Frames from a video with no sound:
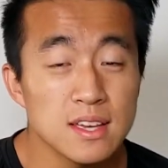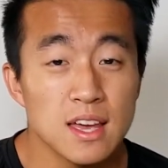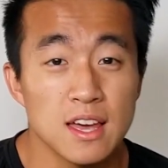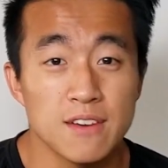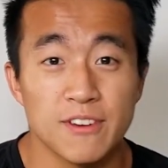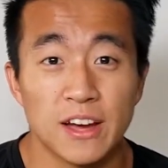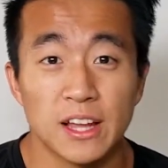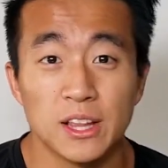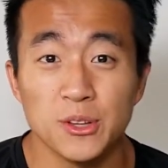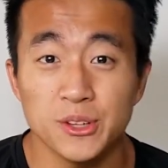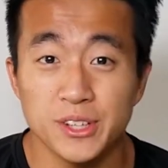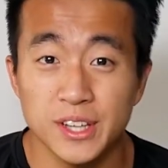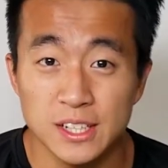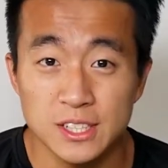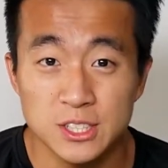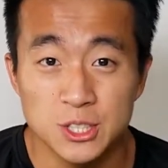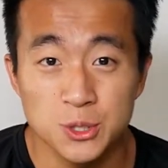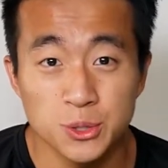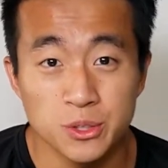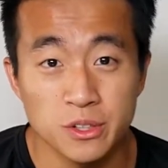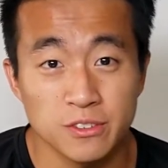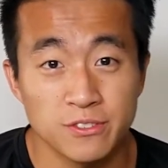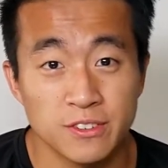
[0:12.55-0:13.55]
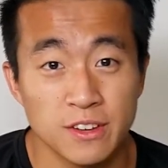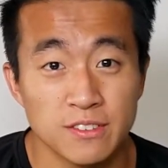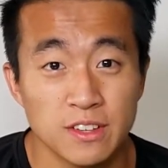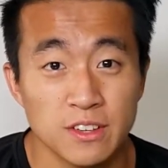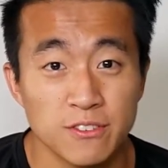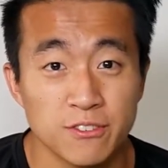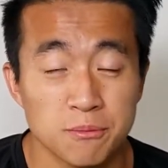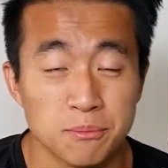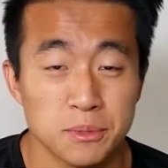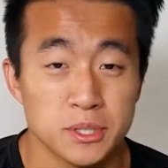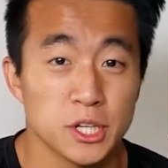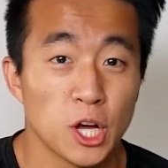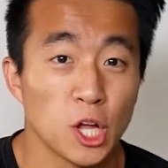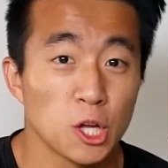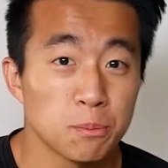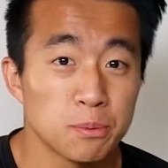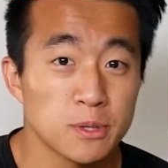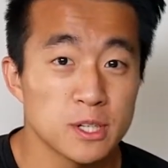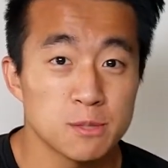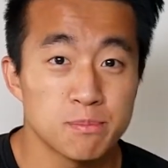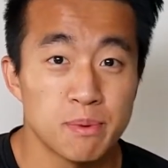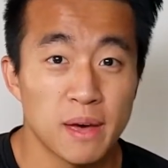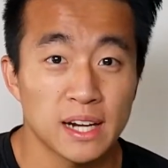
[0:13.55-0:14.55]
if I look at 250 from a dollar
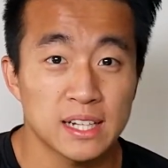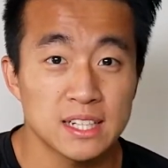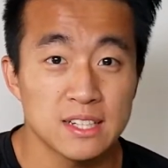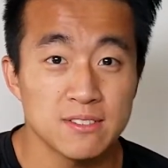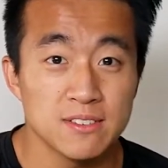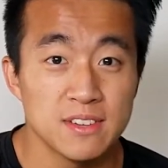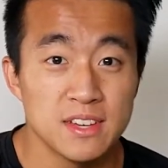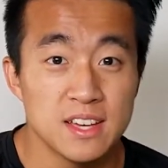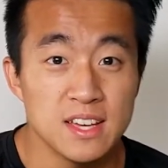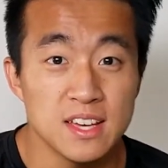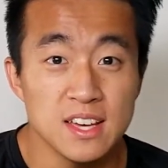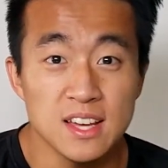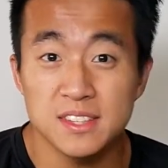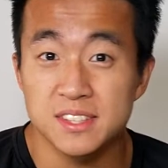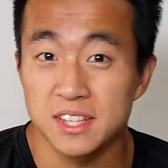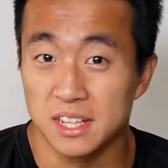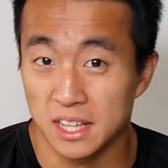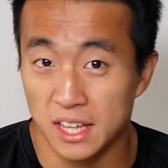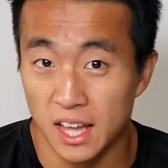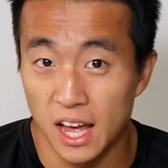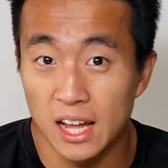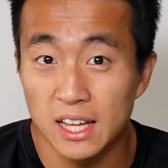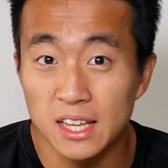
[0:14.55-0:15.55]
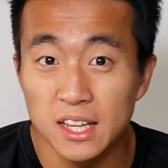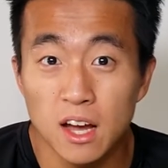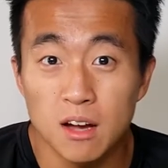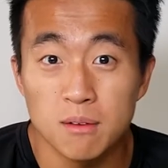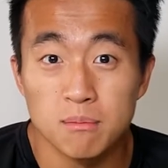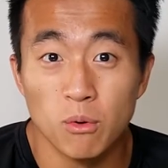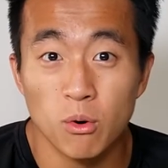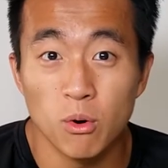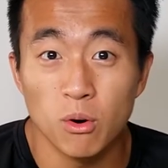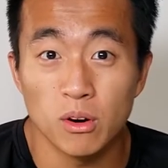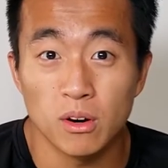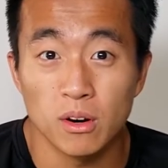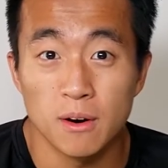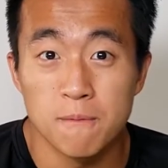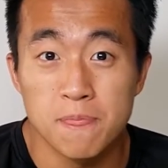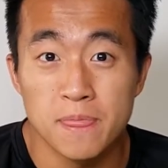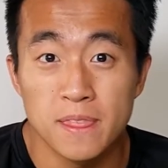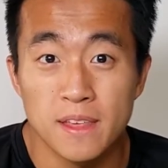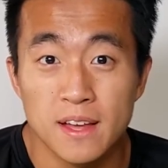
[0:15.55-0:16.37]
perspective, it's a lot, lot more.